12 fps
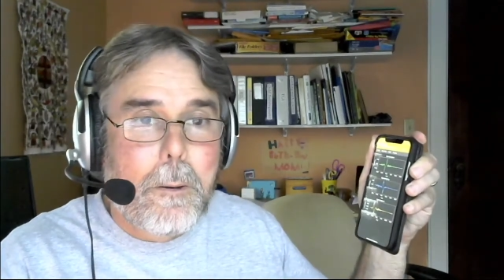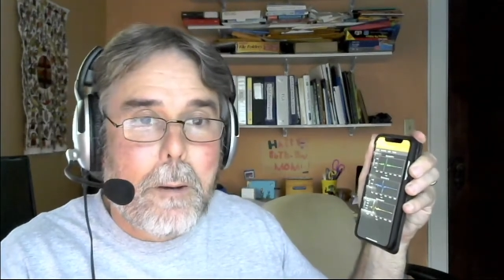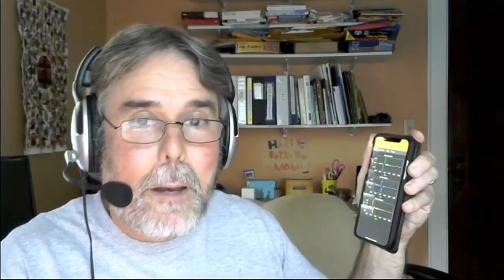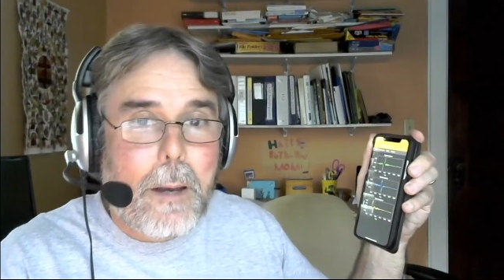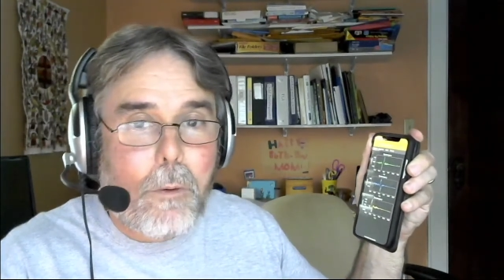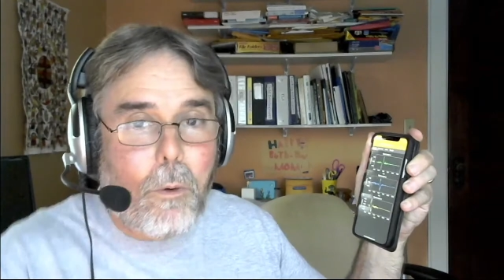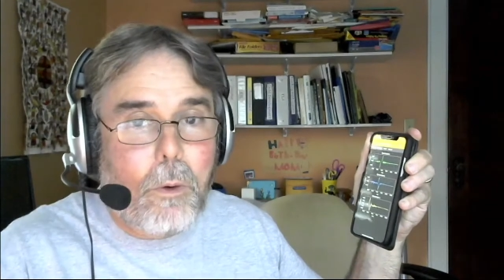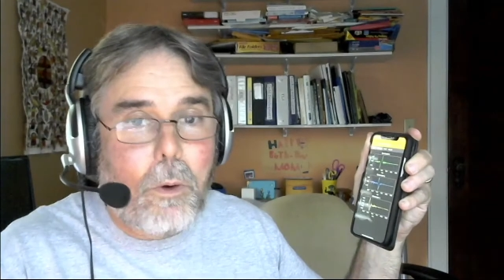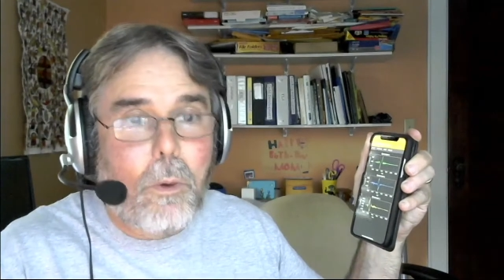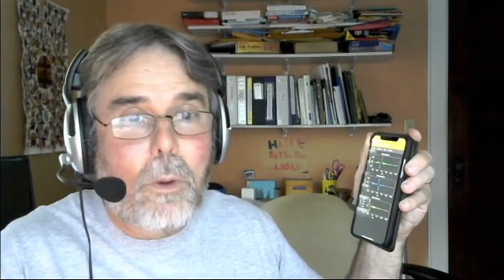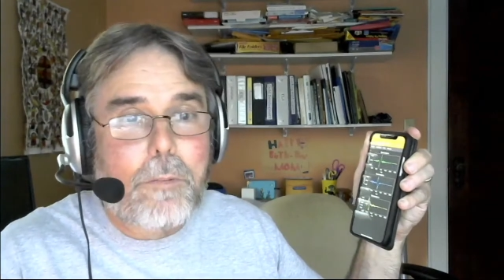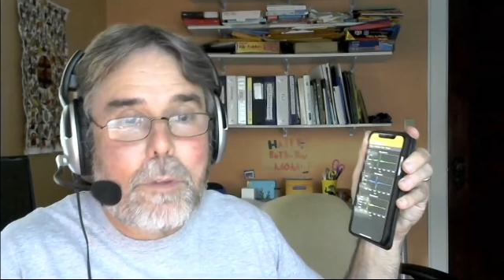And the whole
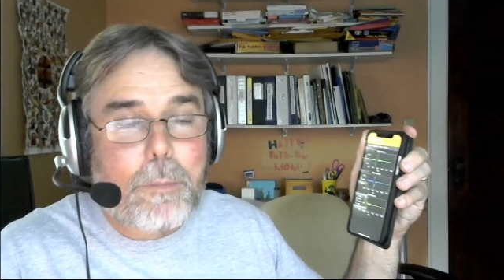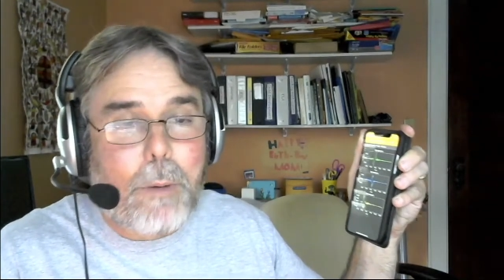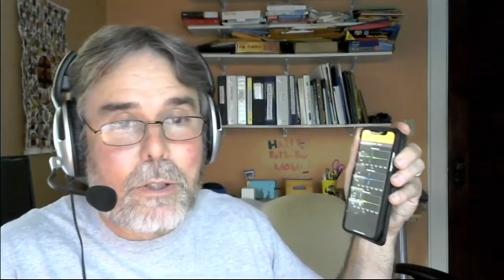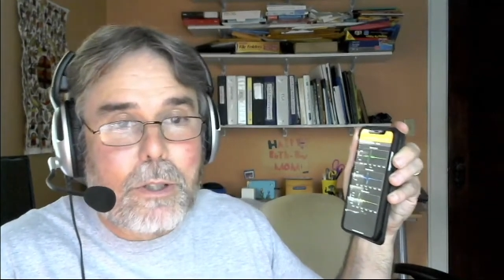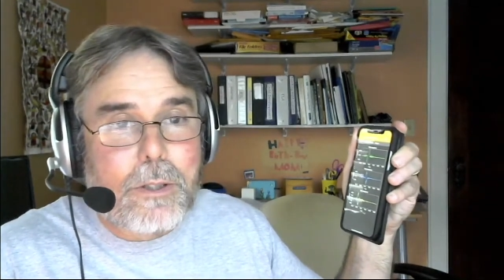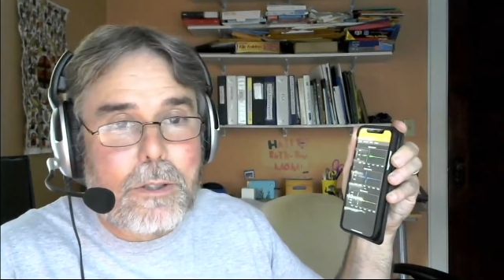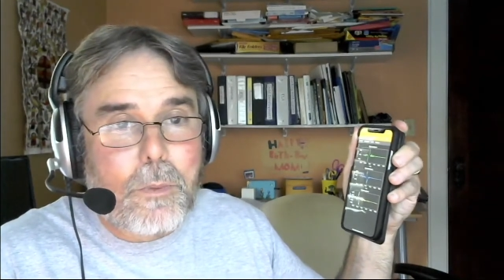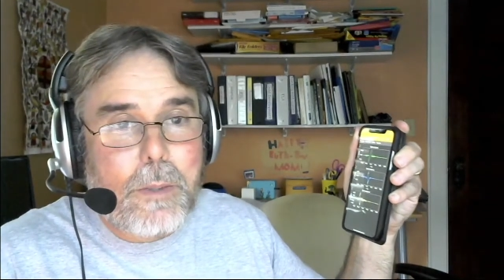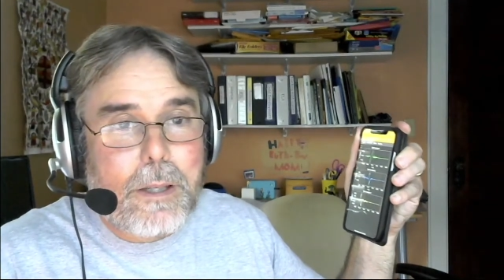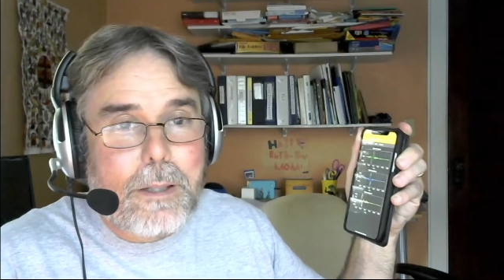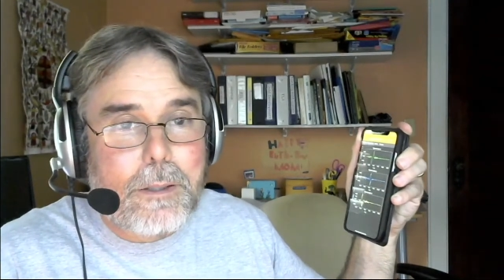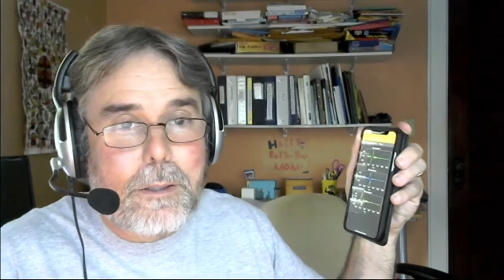goal of the project this
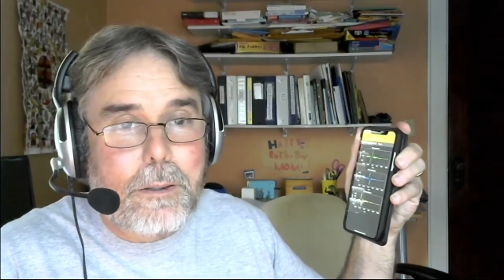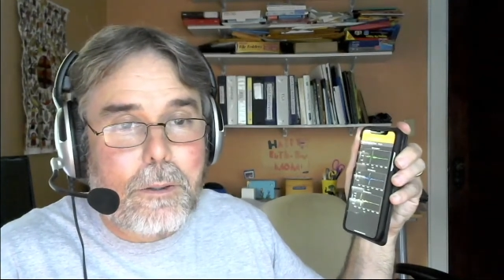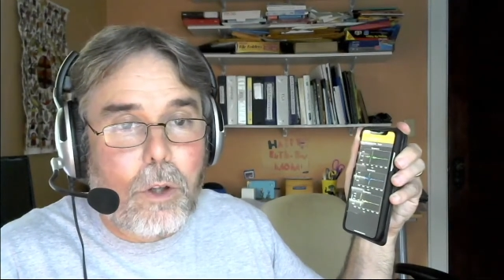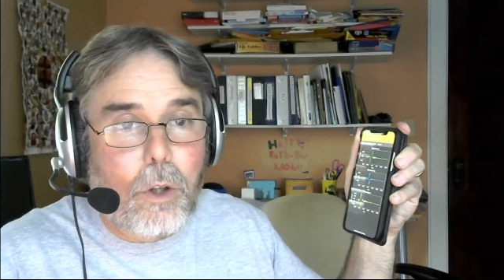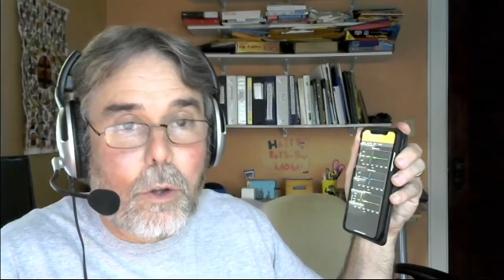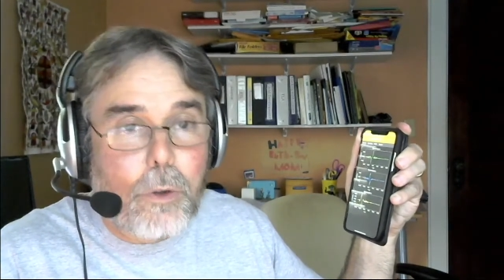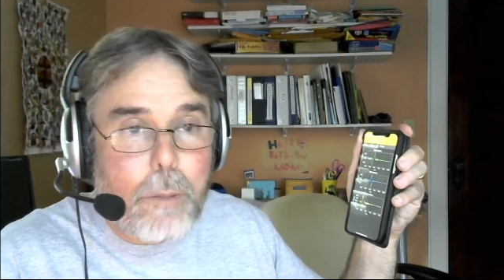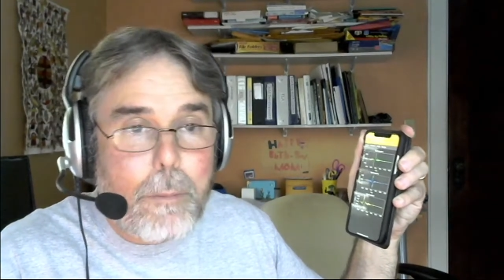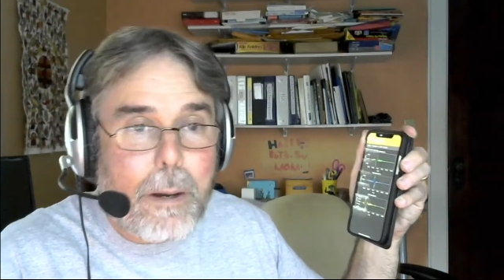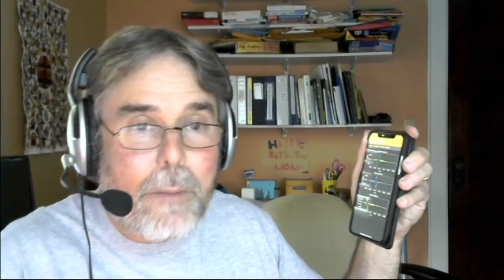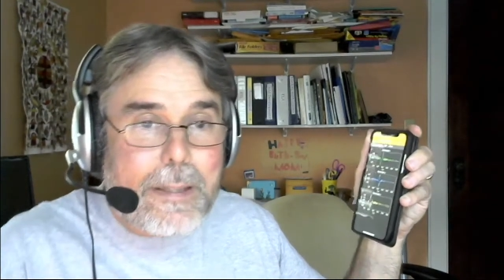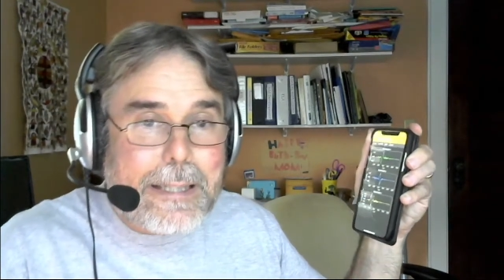week is to learn
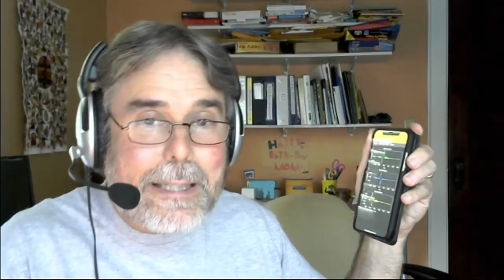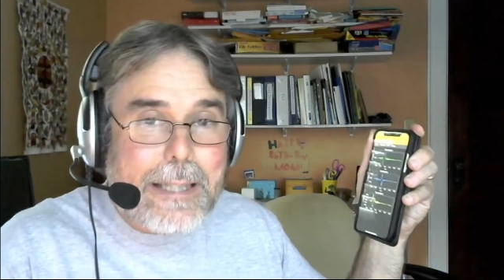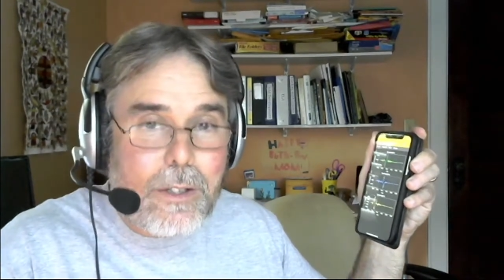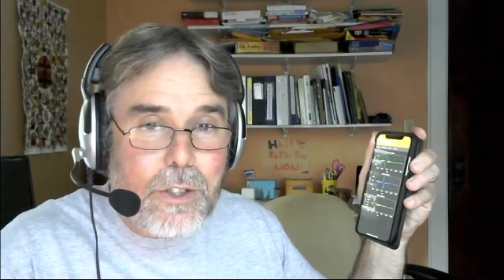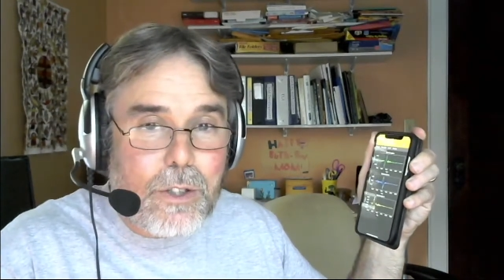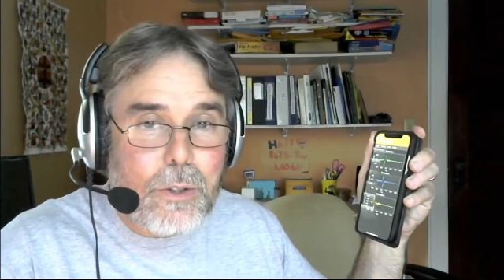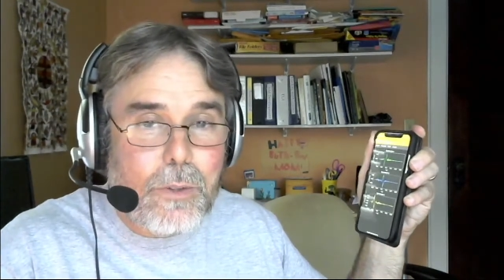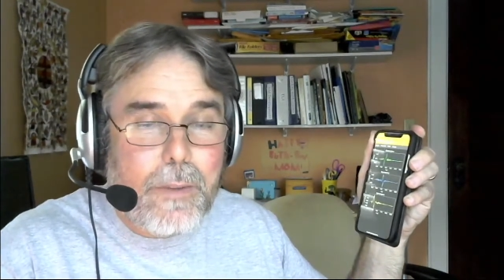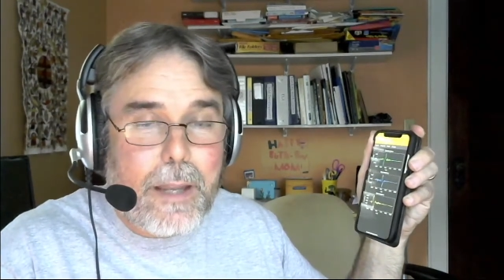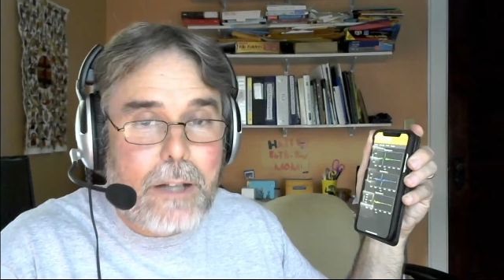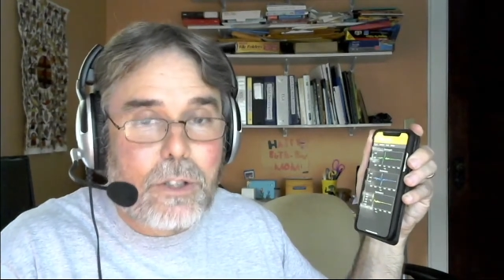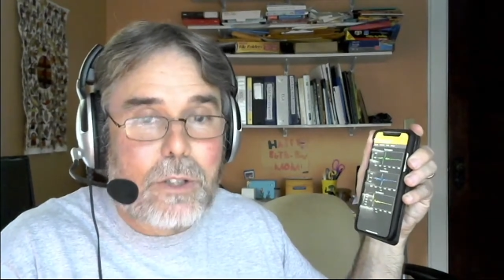about the sensor
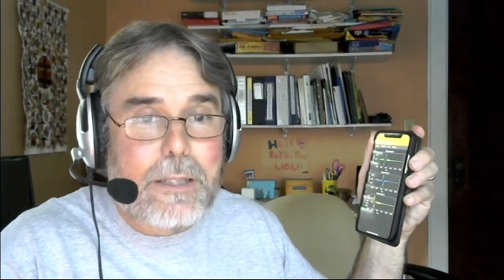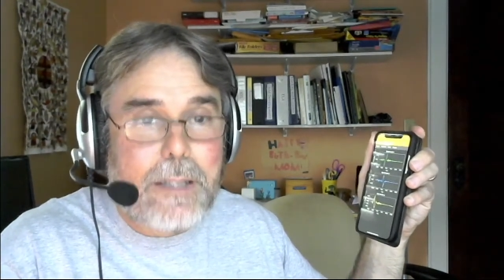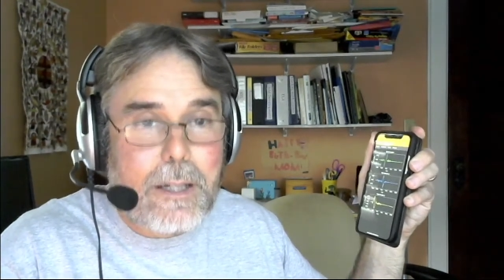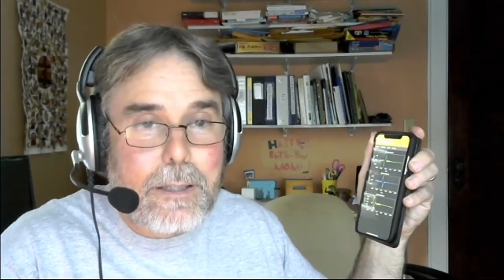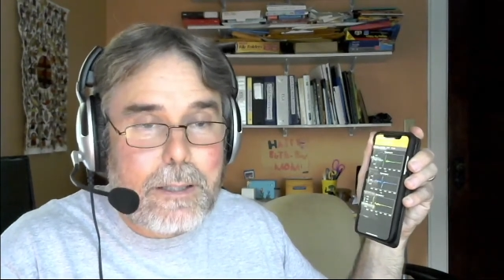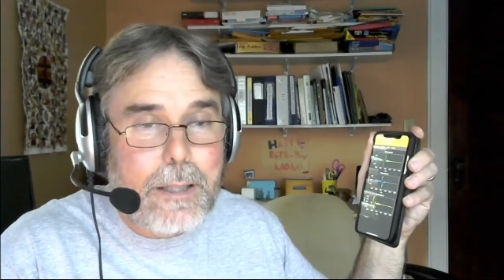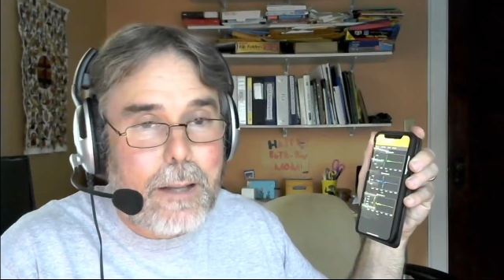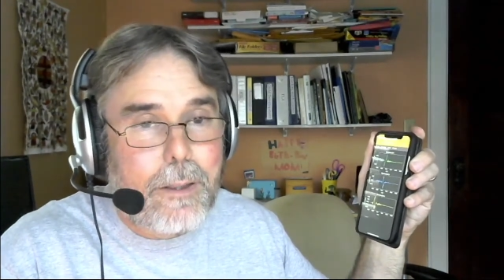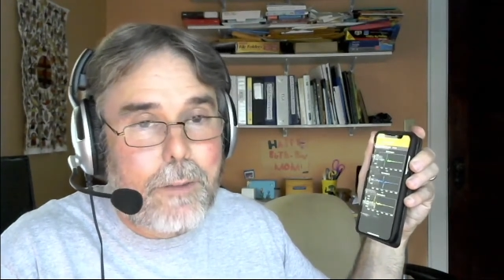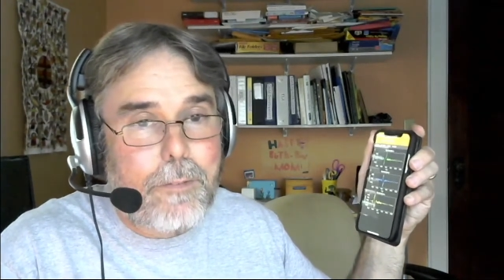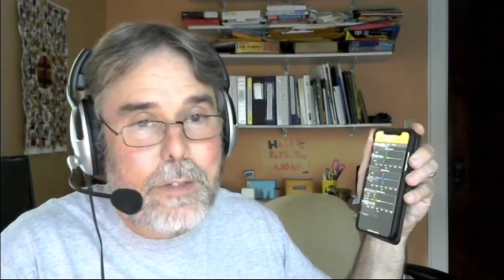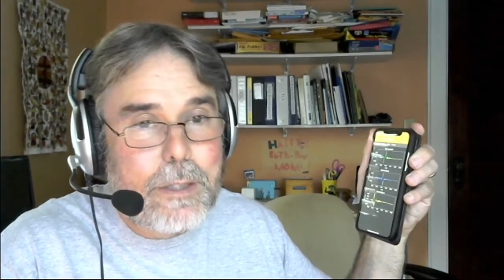that actually does that,
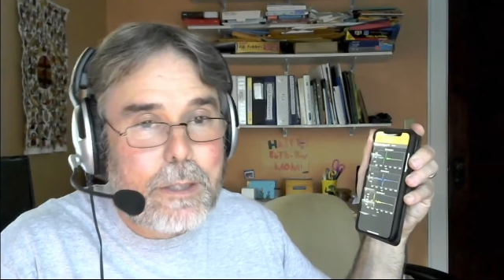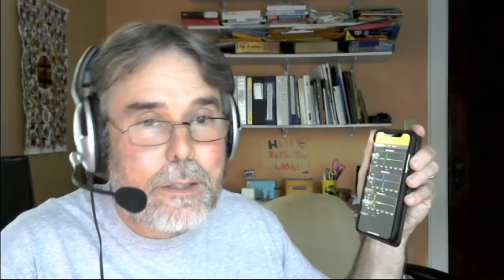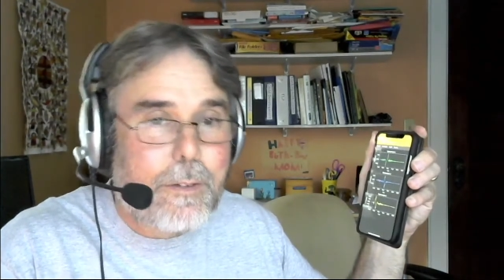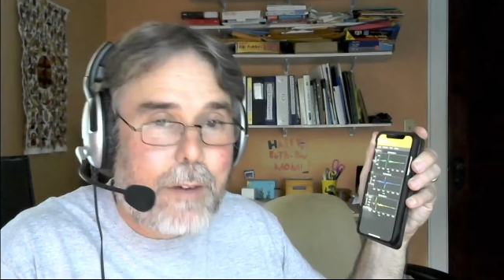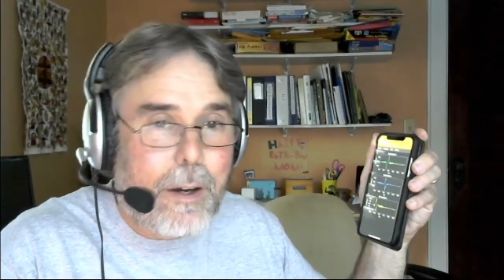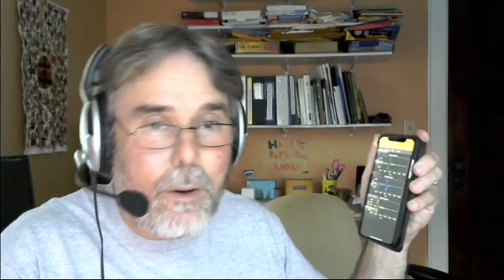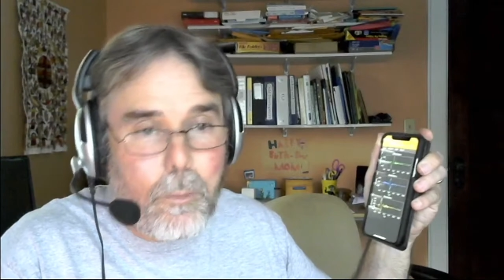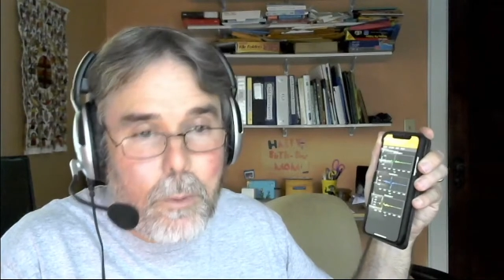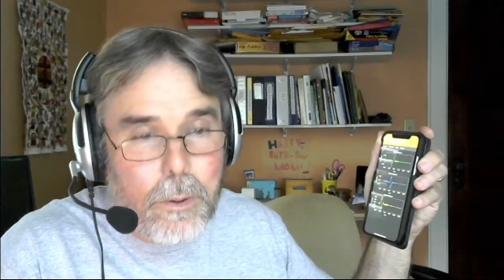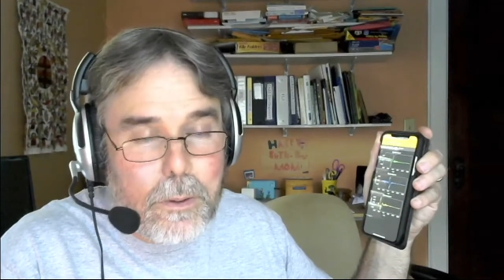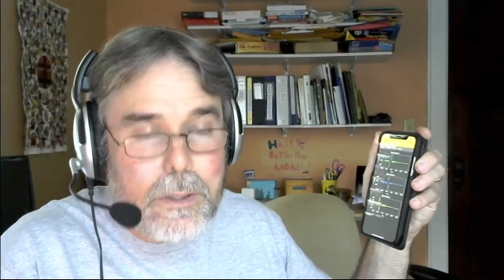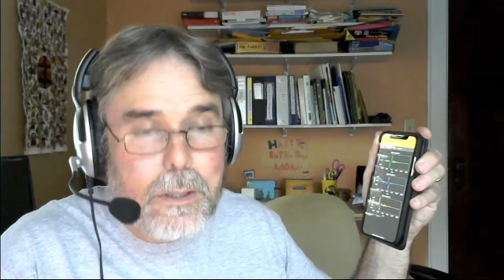the physics of how it
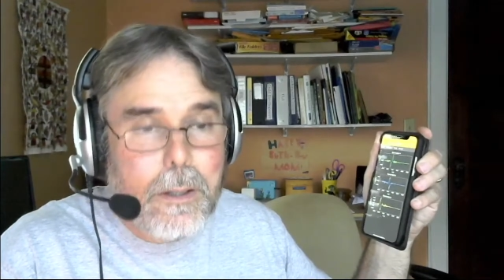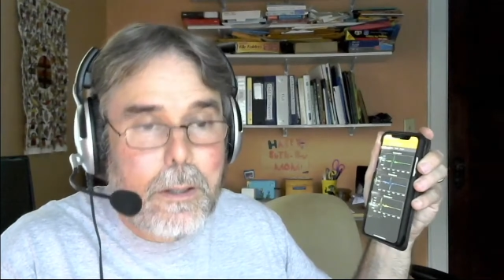works,